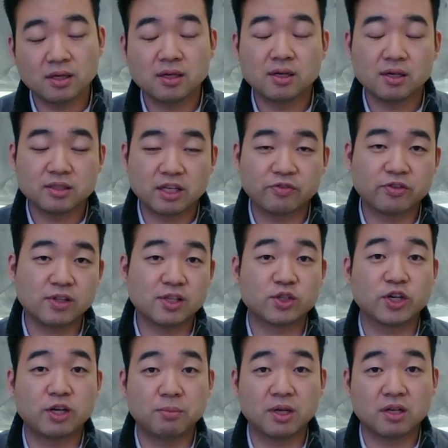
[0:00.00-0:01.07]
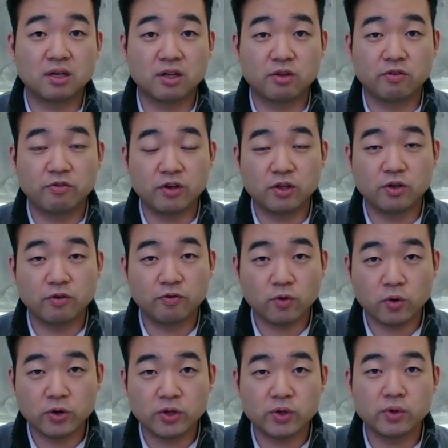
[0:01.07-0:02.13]
I'll definitely try to make another video for
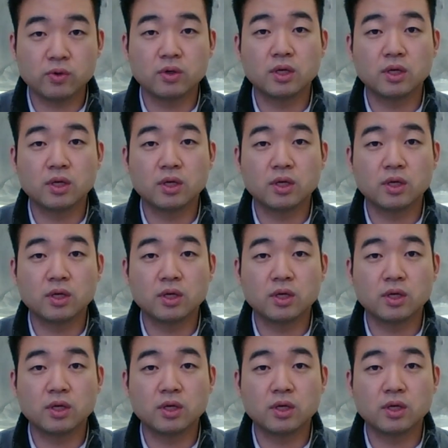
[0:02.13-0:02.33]
you.